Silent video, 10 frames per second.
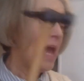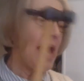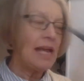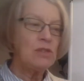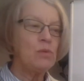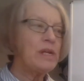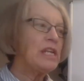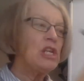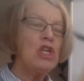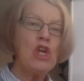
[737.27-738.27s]
And we
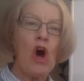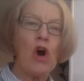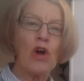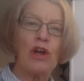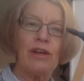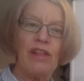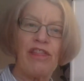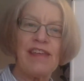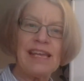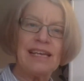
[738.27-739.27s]
knock
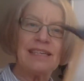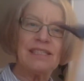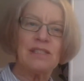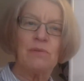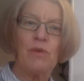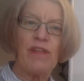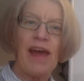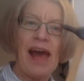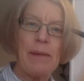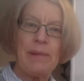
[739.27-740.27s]
things with a
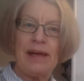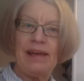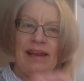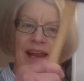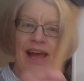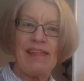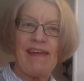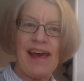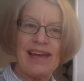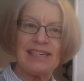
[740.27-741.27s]
hammer like
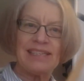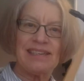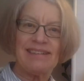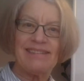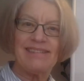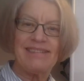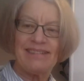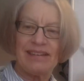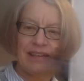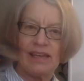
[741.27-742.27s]
that.
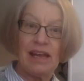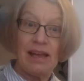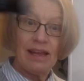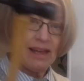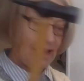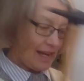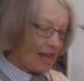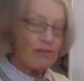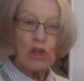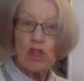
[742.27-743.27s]
And
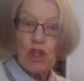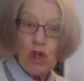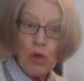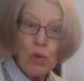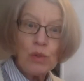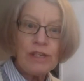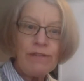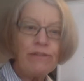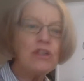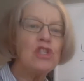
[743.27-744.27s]
I've got two
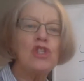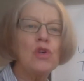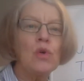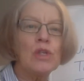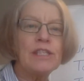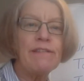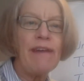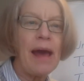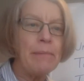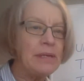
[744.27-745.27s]
different sorts of
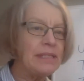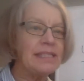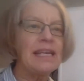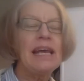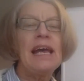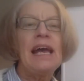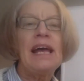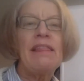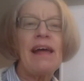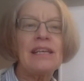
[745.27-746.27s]
hammers.
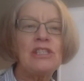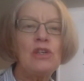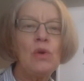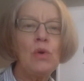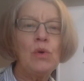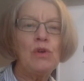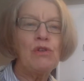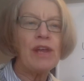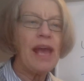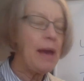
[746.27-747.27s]
That's an
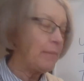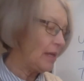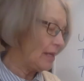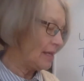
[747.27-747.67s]
ordinary hammer.